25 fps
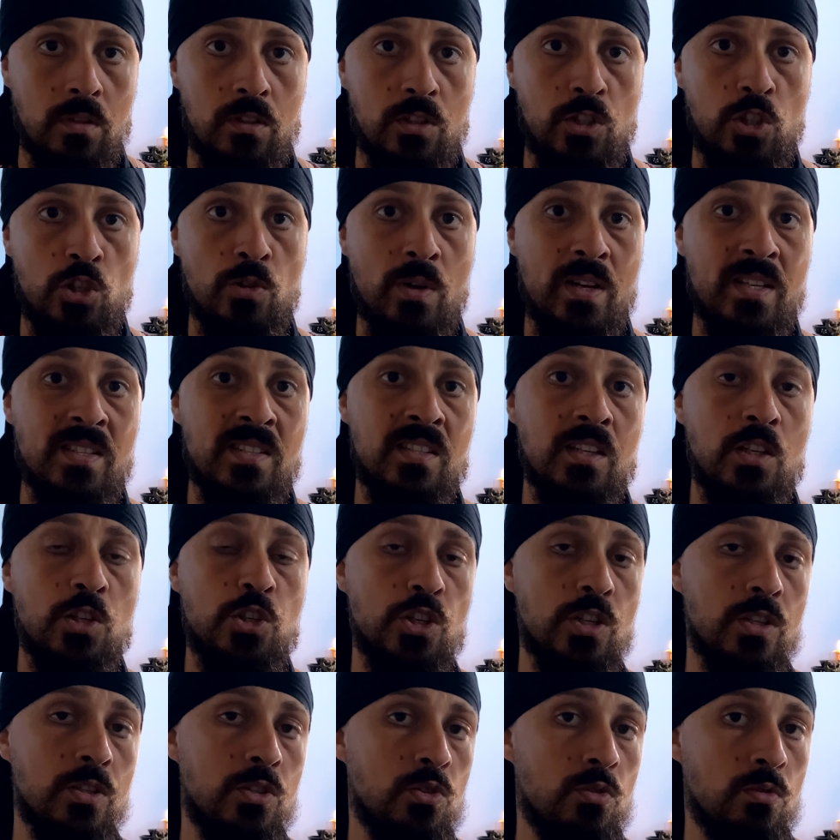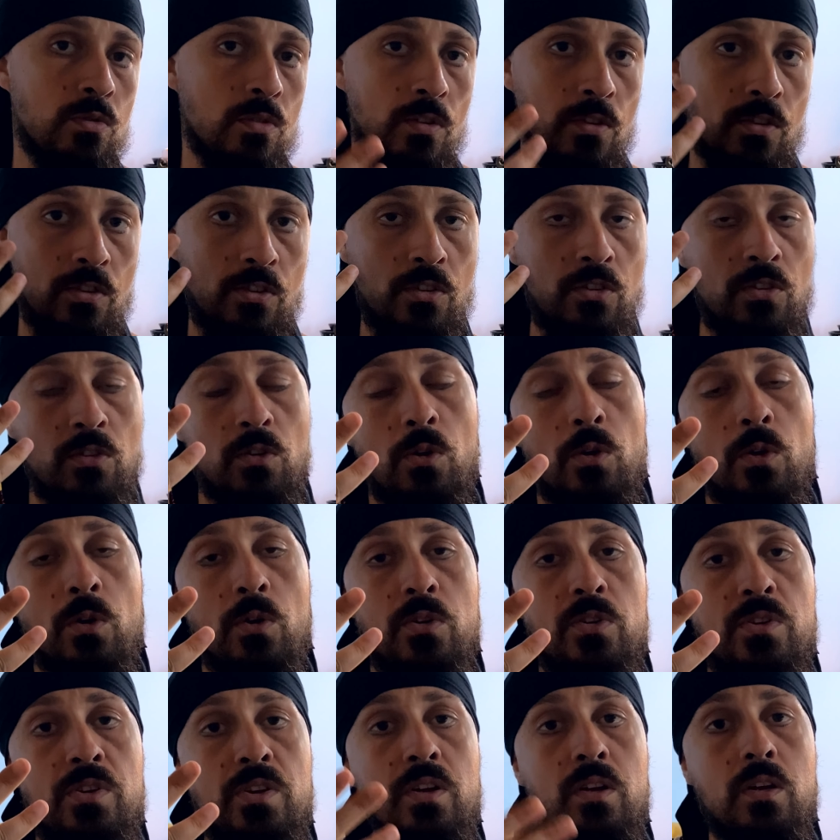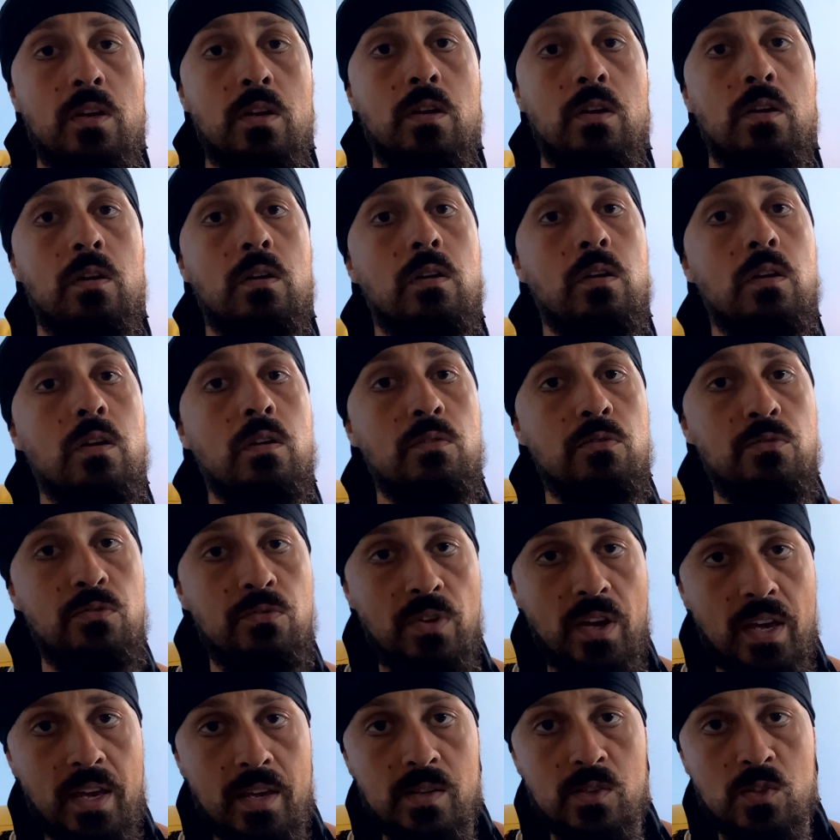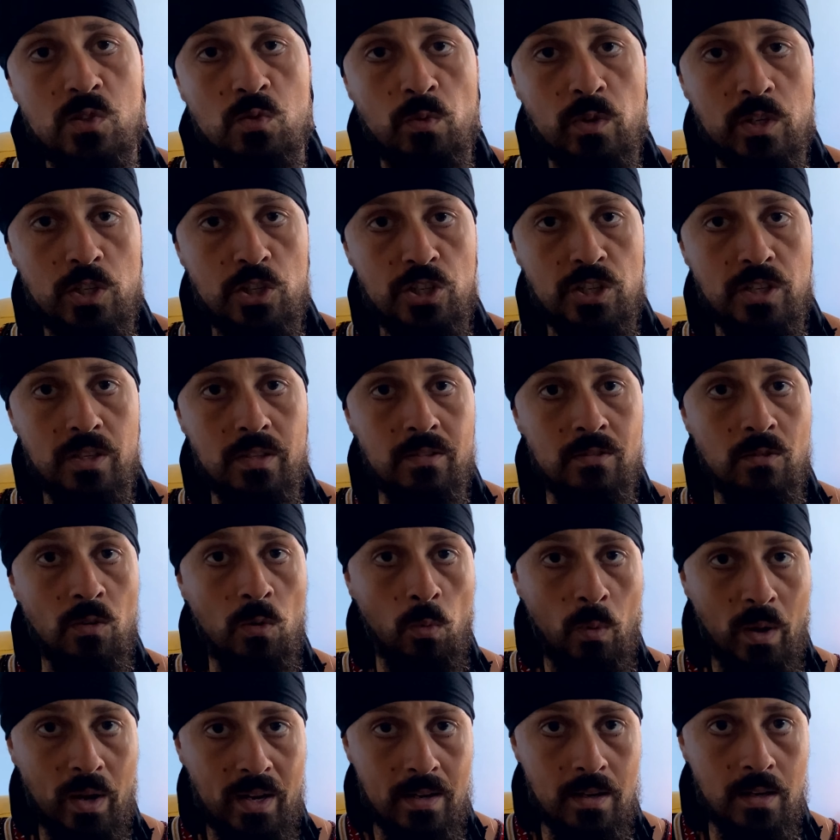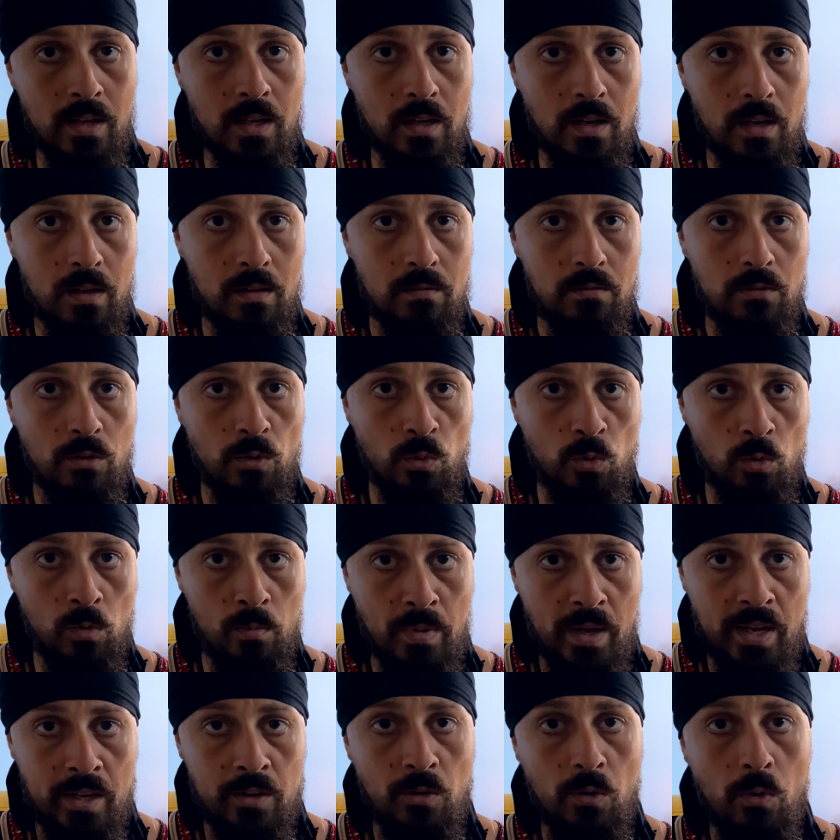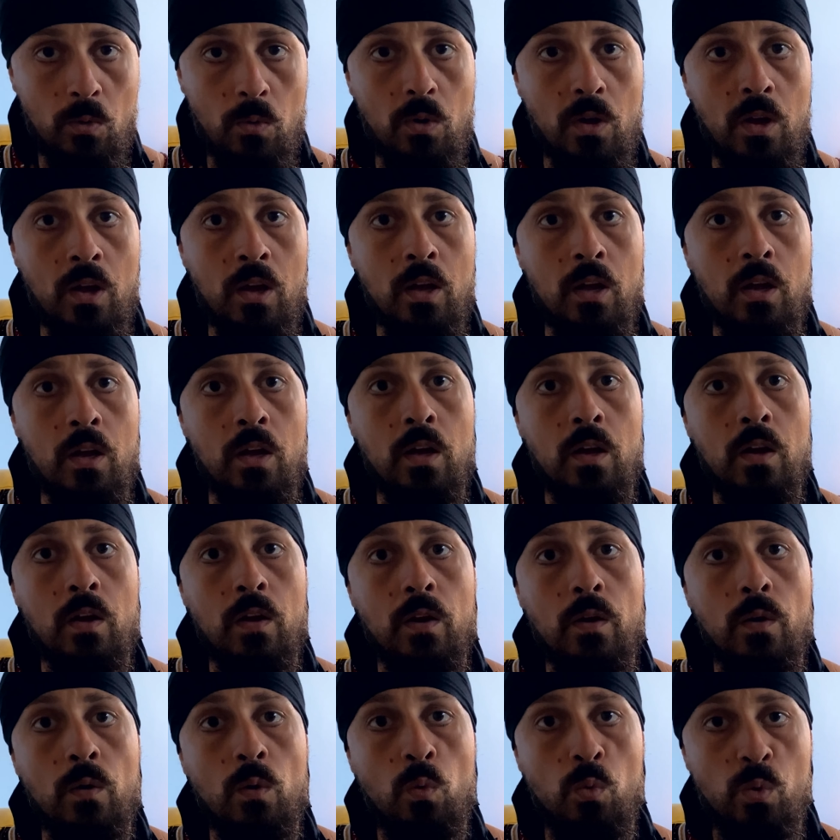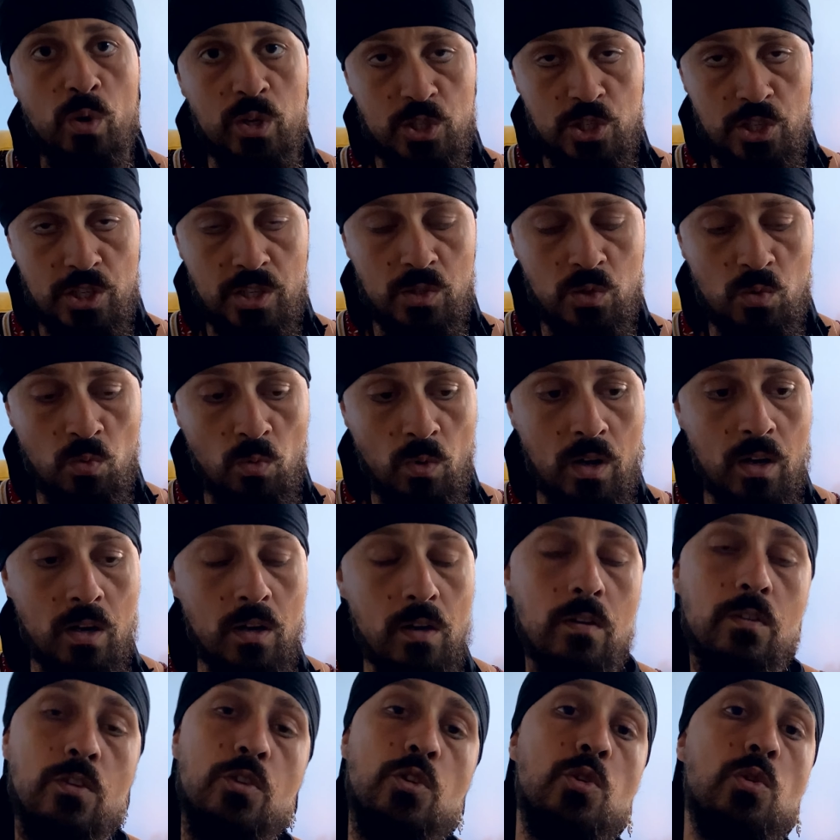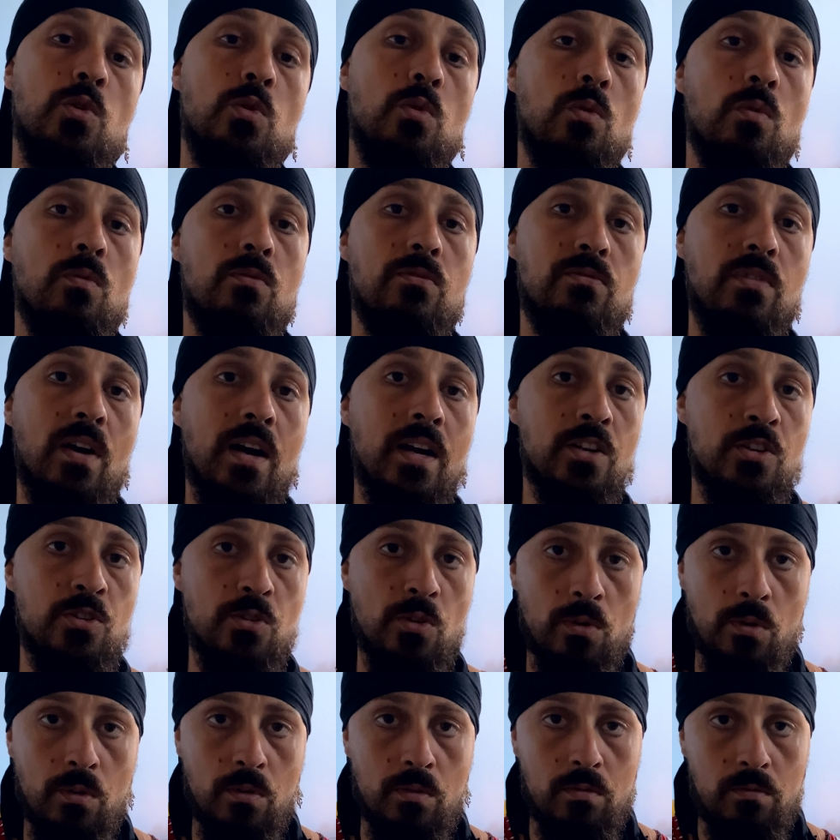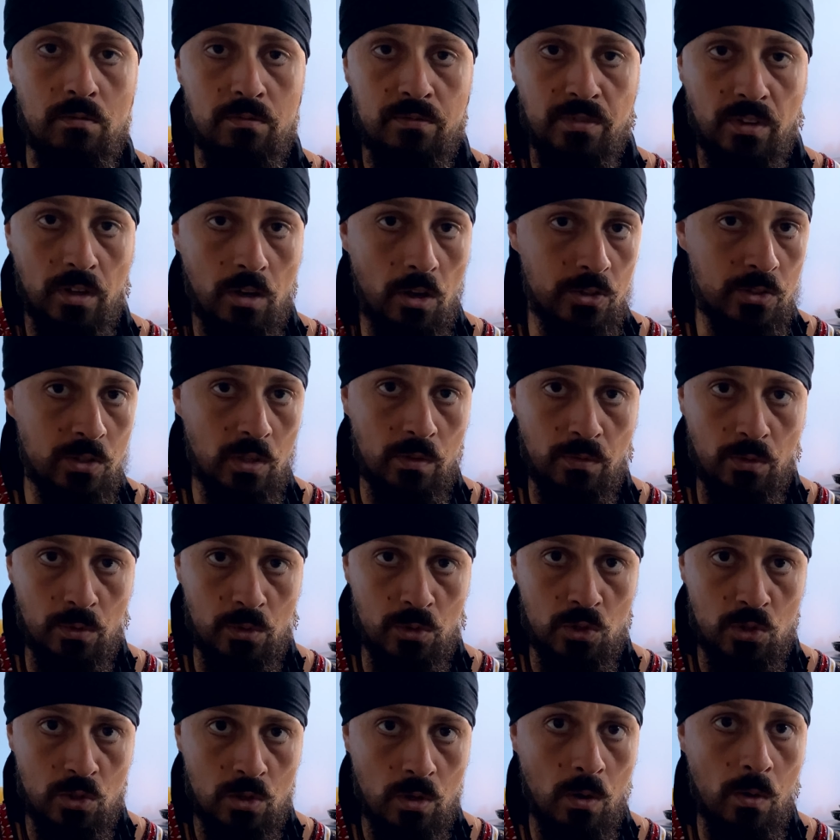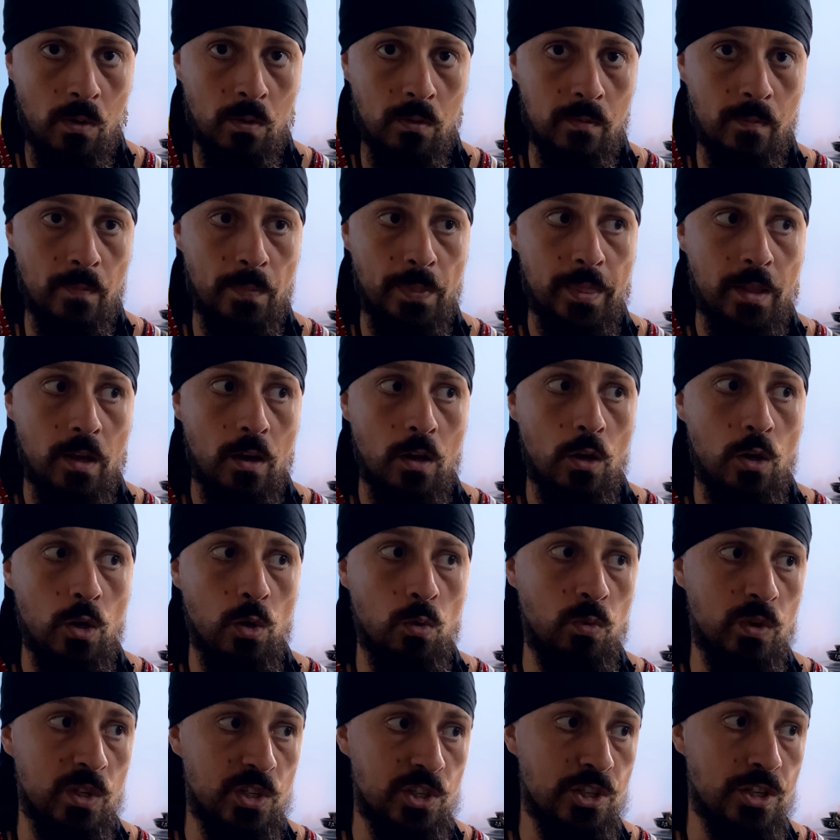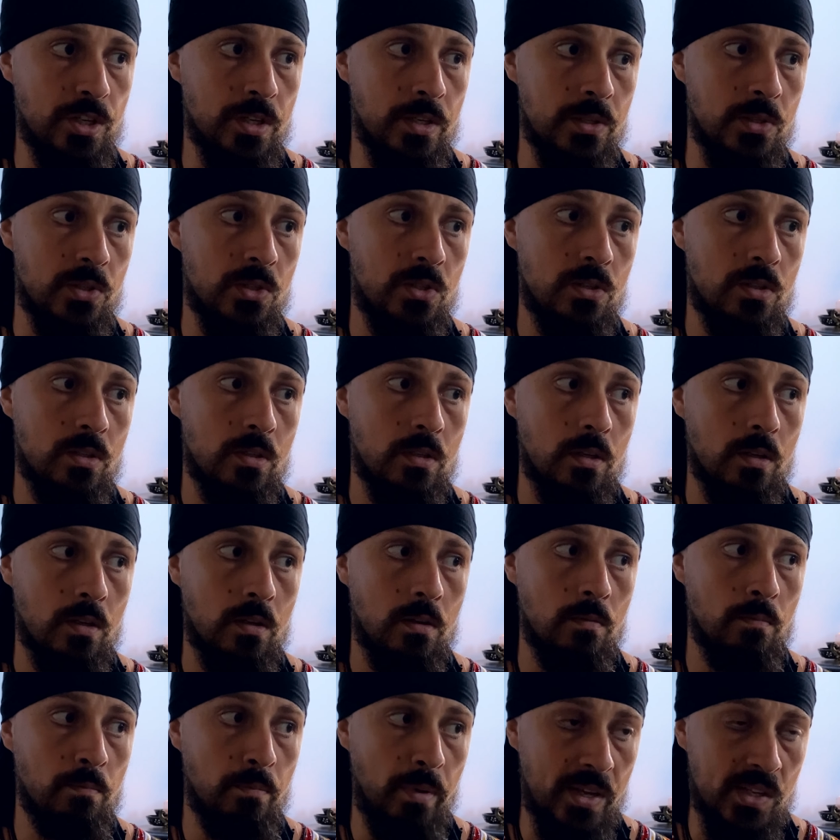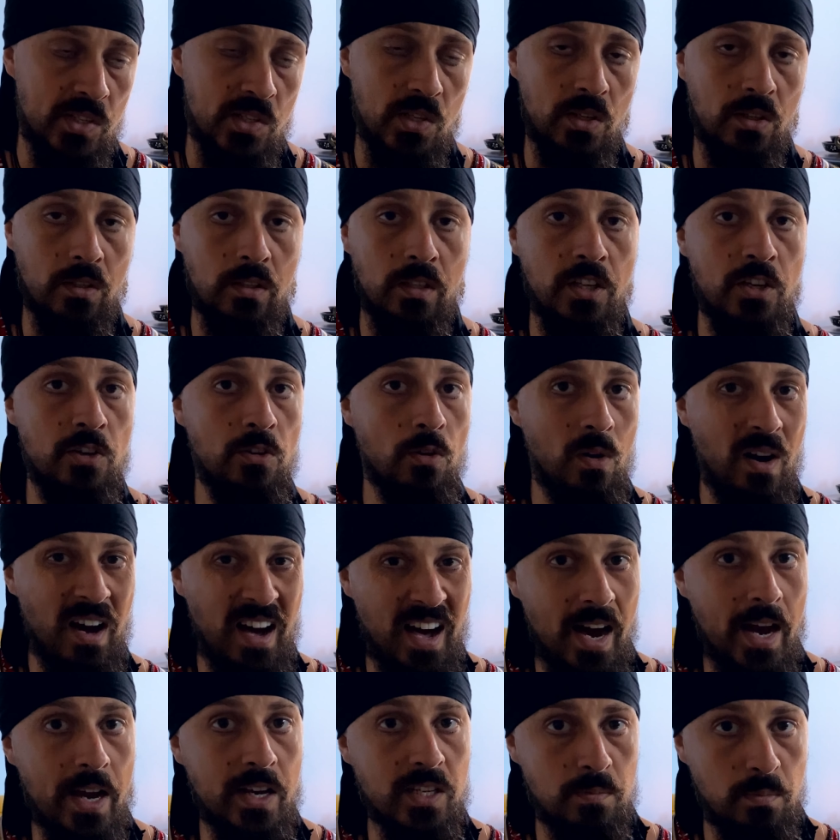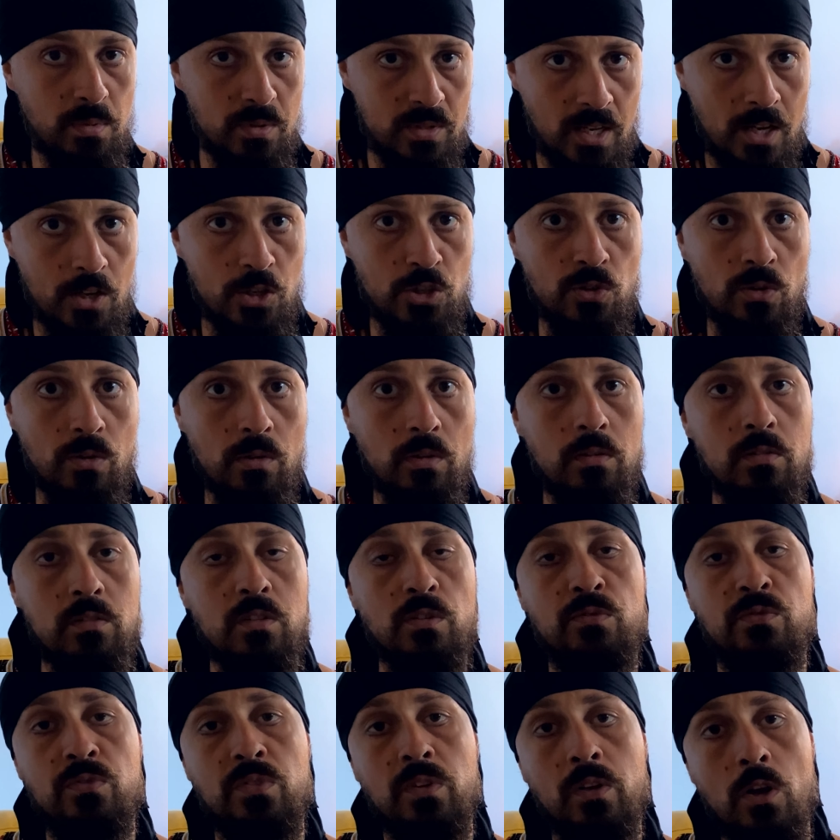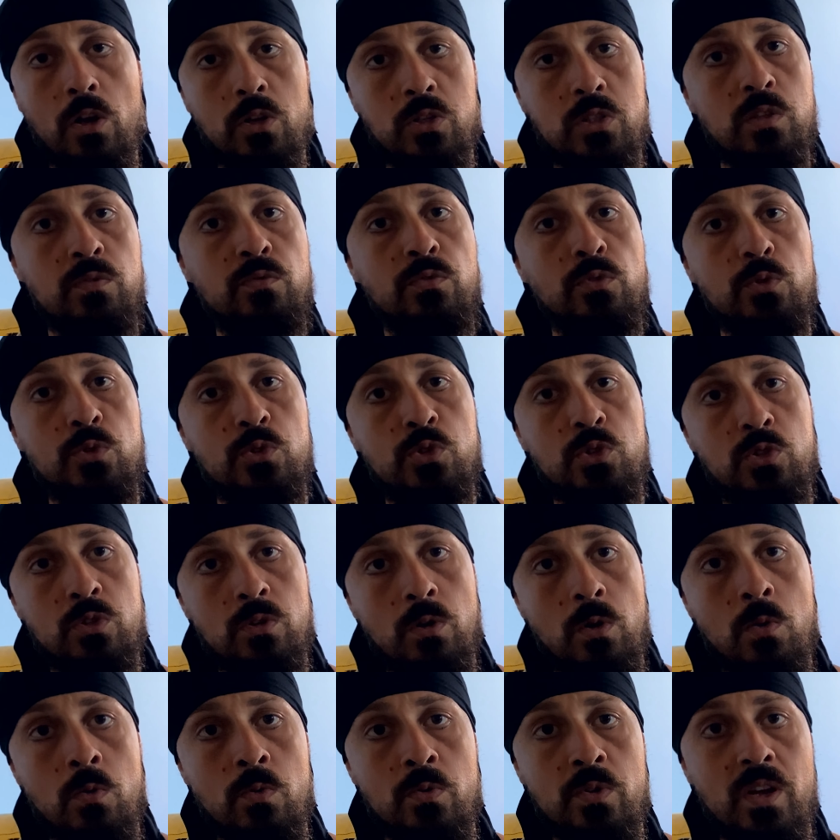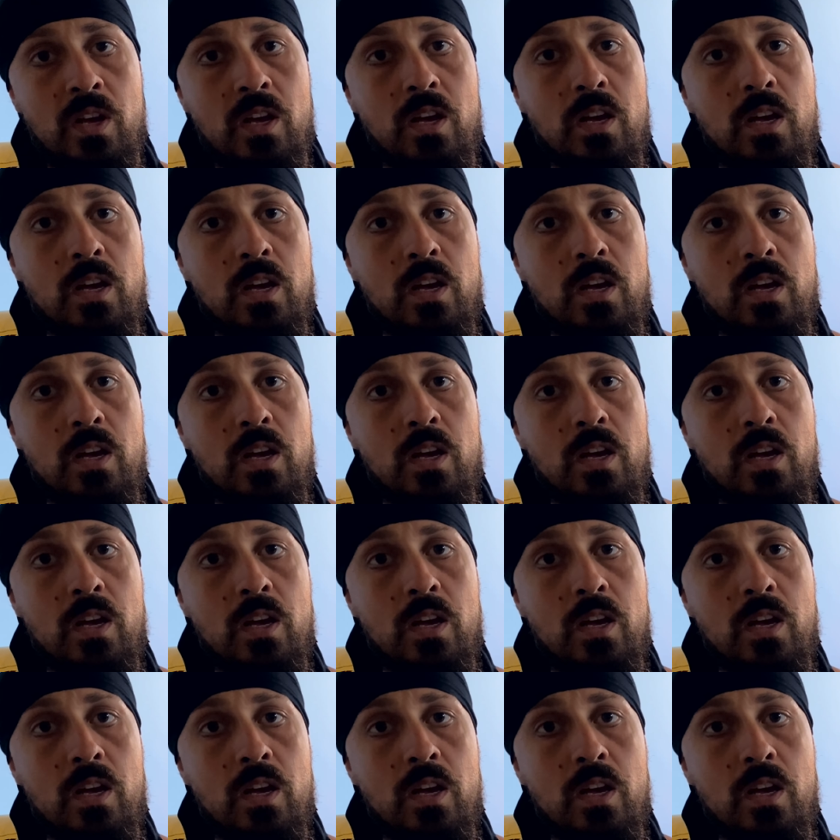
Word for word: transition to the third phase, which is the reddening, rubedo, which is where you find your philosopher's stone, which is basically your highest potential. The philosopher's stone